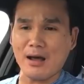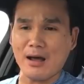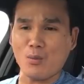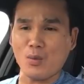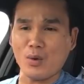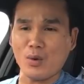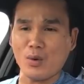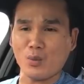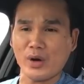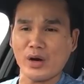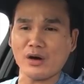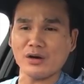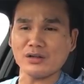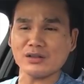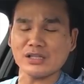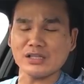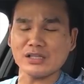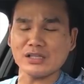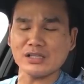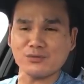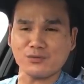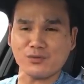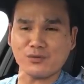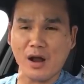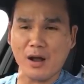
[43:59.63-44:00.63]
when we heard
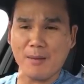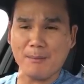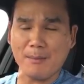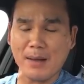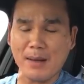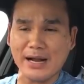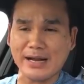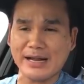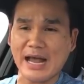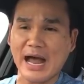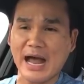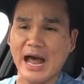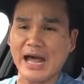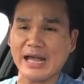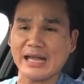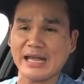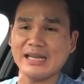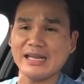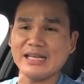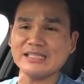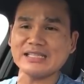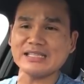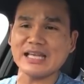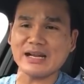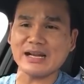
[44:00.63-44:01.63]
this from a guy,
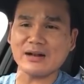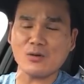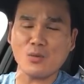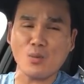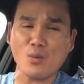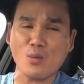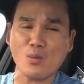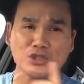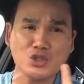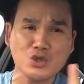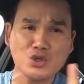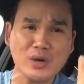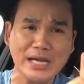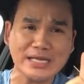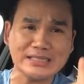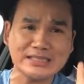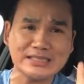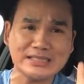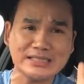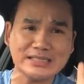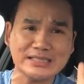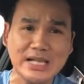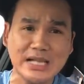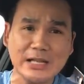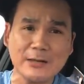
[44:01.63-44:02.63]
and he said, what you
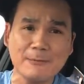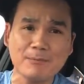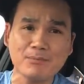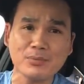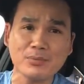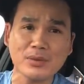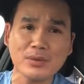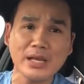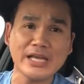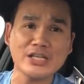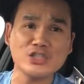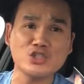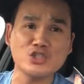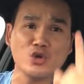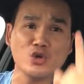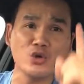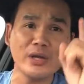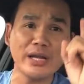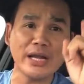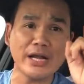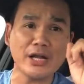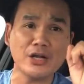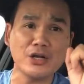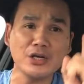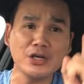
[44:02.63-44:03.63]
guys need is
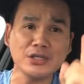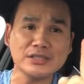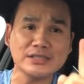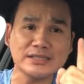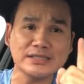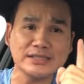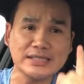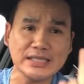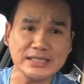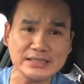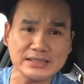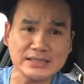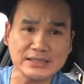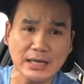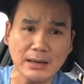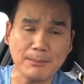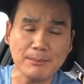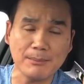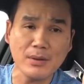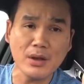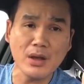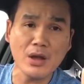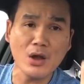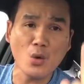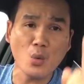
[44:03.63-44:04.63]
you need a good system